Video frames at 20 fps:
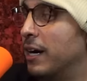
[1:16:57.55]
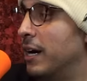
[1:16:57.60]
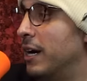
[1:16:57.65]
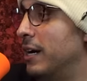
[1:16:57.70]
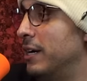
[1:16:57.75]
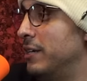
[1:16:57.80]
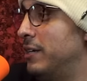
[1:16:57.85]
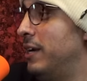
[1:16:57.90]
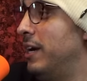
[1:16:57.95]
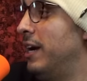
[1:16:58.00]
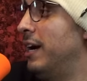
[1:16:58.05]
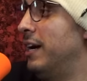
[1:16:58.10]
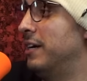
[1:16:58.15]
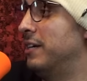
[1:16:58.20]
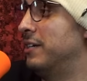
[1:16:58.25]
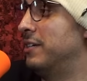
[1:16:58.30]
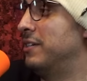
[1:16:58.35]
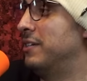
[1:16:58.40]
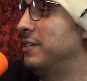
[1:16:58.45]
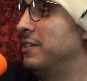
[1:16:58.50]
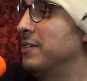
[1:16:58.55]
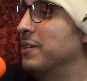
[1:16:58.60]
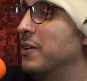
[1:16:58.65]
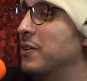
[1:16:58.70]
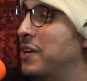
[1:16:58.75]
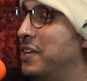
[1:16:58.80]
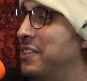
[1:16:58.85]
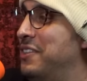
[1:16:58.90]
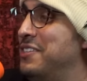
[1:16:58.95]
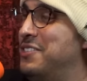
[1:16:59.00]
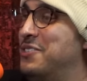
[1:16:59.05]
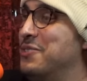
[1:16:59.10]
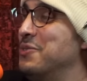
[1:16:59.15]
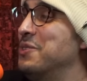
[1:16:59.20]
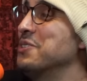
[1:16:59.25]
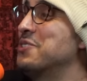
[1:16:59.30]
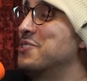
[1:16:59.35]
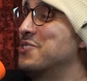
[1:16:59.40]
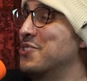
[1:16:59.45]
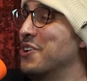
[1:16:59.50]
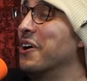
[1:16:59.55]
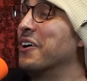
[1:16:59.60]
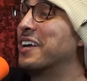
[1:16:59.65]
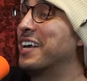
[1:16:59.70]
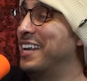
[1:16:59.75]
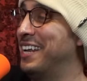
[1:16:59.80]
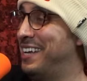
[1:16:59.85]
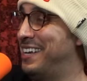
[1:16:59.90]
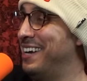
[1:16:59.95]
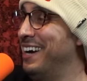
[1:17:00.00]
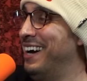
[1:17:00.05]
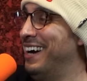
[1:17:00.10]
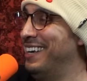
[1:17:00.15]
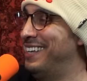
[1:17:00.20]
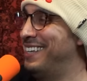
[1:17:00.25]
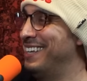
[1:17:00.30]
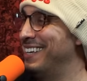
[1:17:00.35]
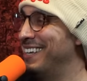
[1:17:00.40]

Uh, yeah. Okay. This this is all getting cut.